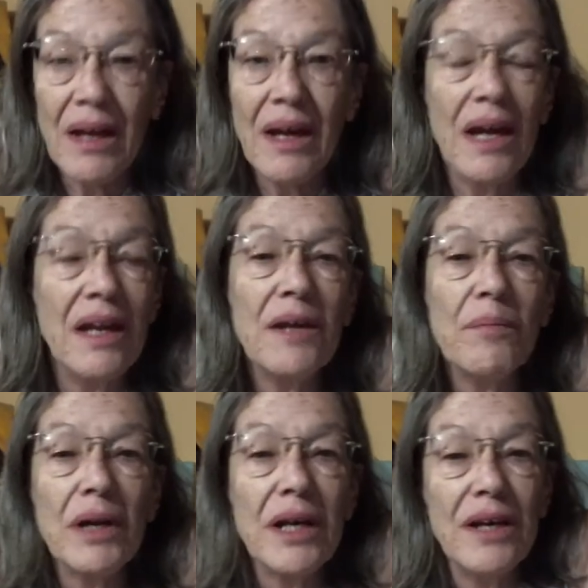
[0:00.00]
and he
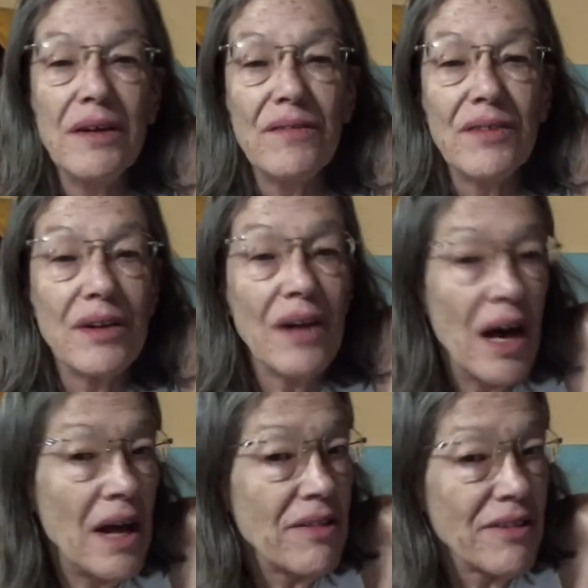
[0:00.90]
believes in
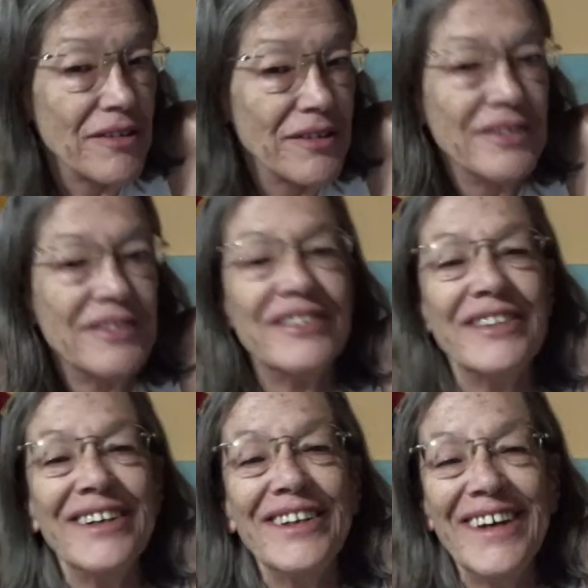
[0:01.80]
either
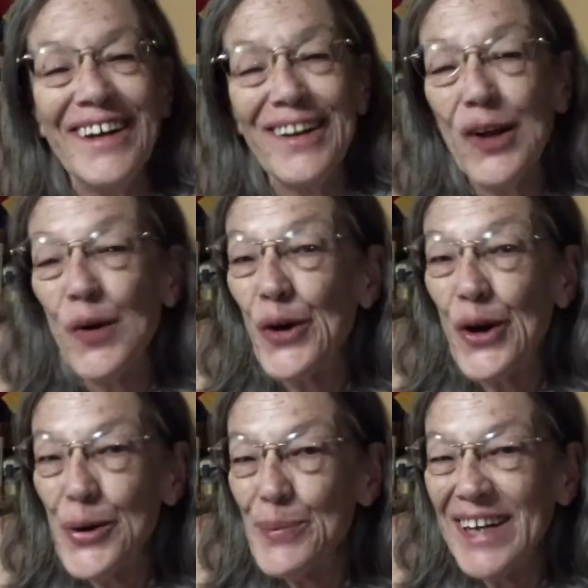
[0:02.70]
a
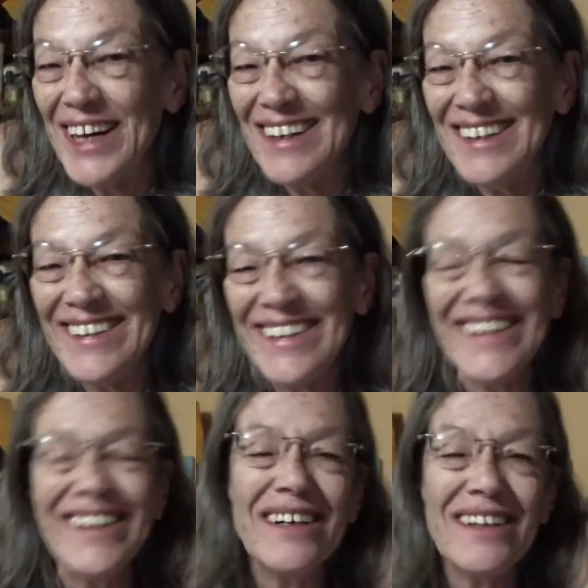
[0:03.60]
low-carb diet,
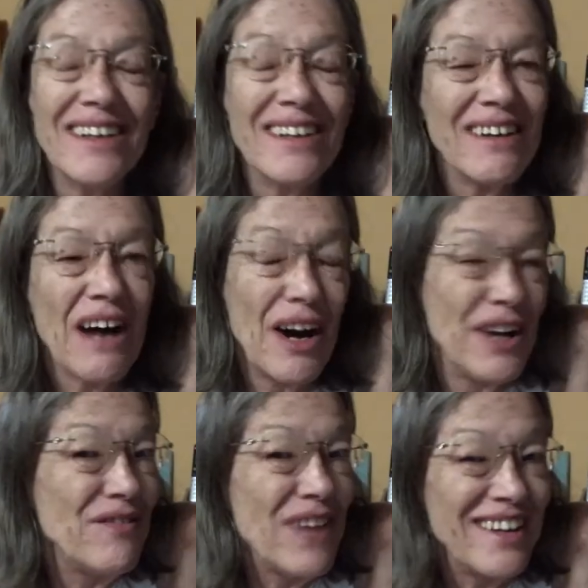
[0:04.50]

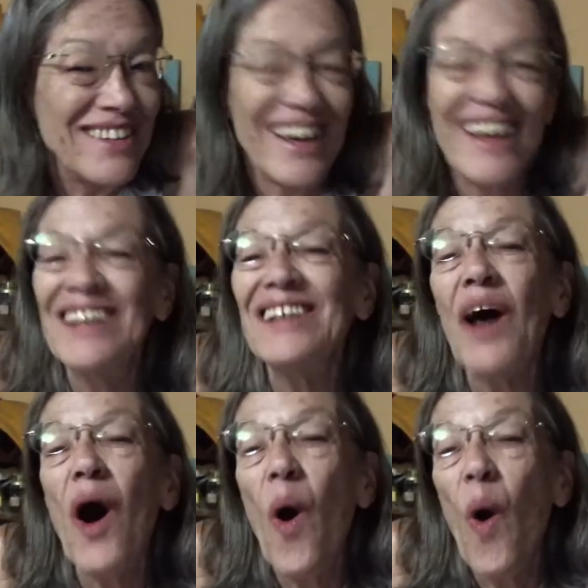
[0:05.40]
high-fat diet,
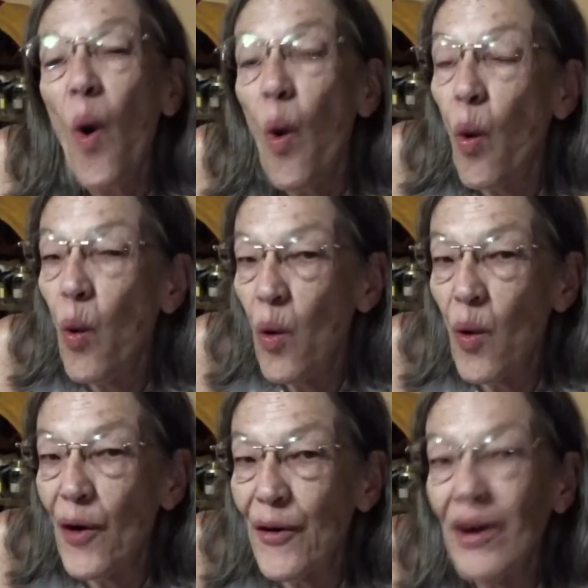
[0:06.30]

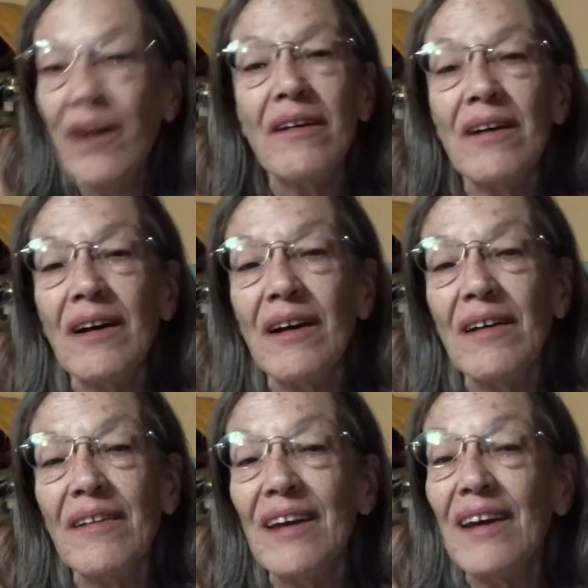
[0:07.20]
or
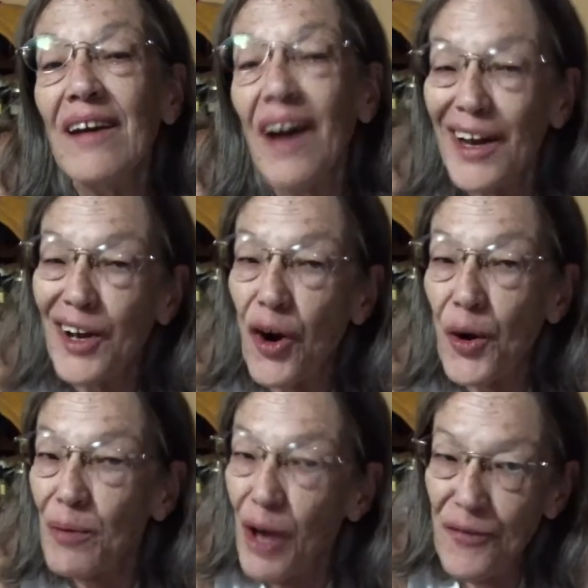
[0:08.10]
the
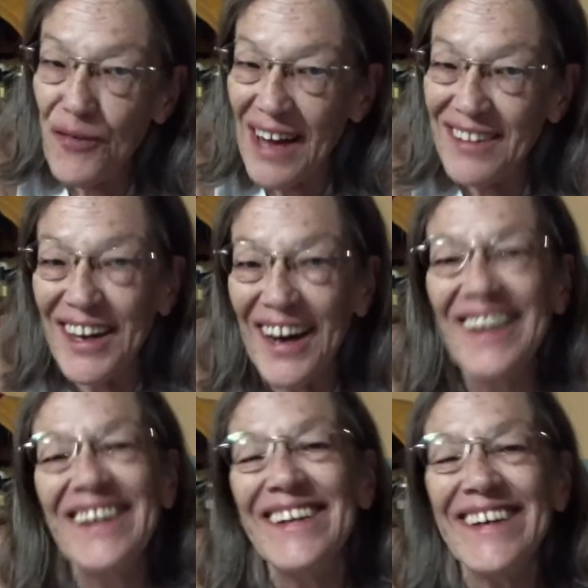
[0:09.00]
high-carb, low-fat diet.